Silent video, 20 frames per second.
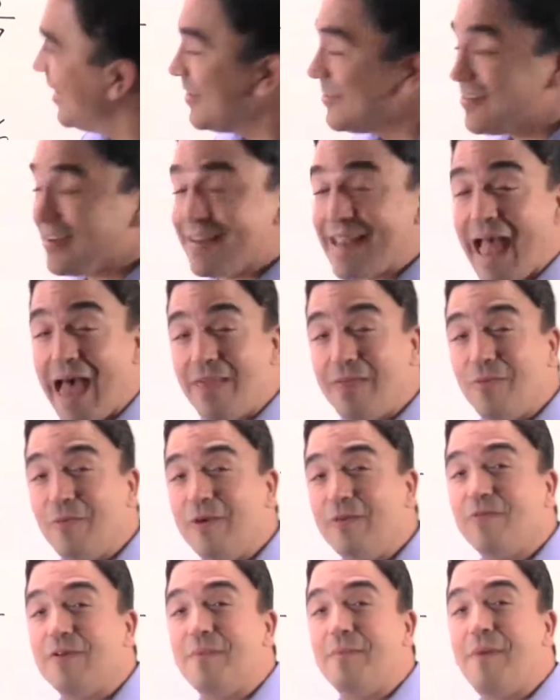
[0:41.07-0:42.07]
So now that
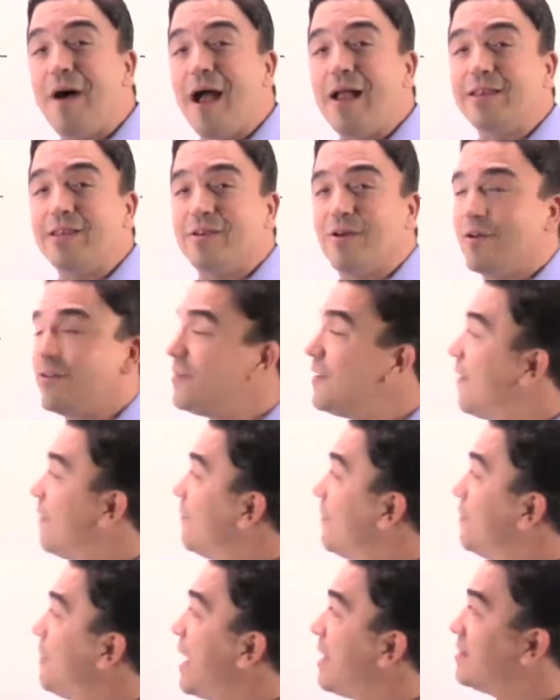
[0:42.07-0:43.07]
we've reminded
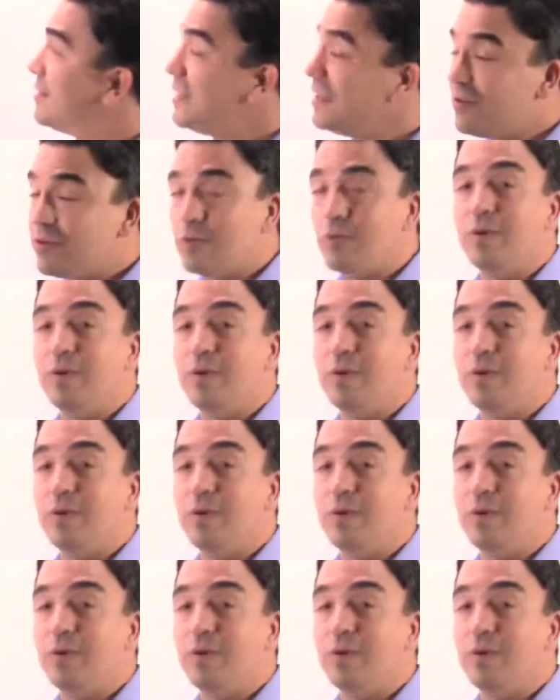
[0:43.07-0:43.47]
ourselves about these